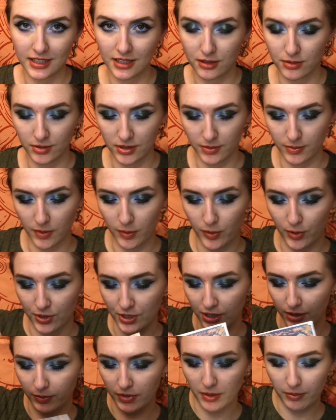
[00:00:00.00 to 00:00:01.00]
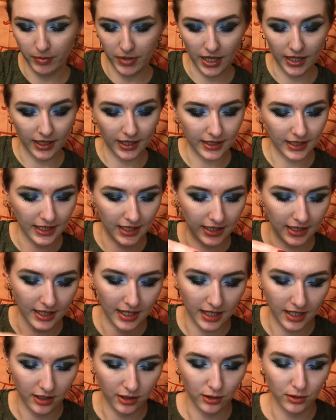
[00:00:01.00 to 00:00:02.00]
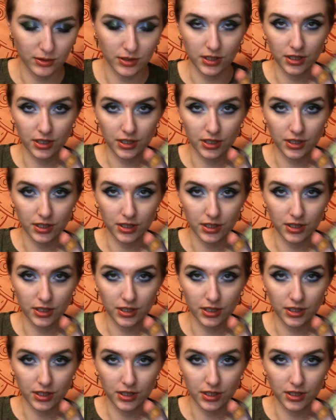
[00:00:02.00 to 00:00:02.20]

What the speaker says: This one is my Project 10 palette, and I used the